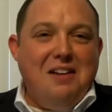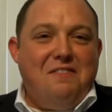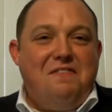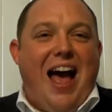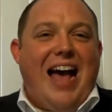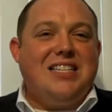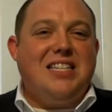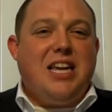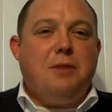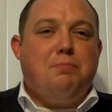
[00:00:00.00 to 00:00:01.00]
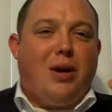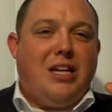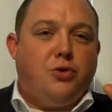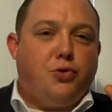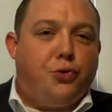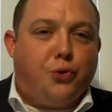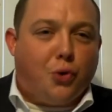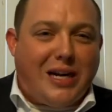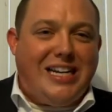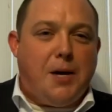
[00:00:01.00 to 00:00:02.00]
Fasting brings
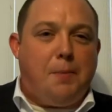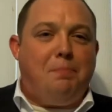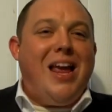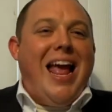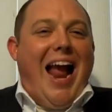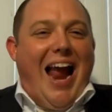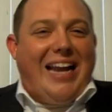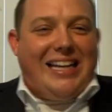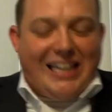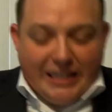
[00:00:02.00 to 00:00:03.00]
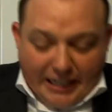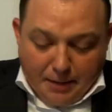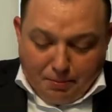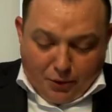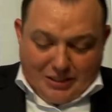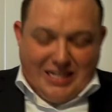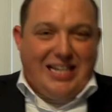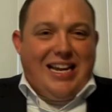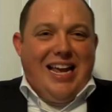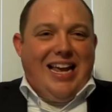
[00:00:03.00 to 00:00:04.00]
freedom and
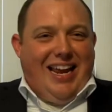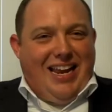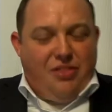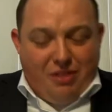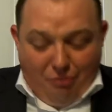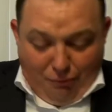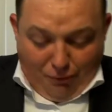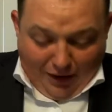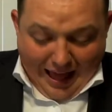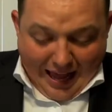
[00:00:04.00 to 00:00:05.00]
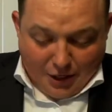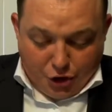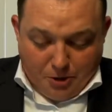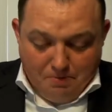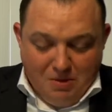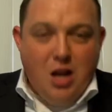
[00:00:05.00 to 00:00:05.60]
liberty in the flesh.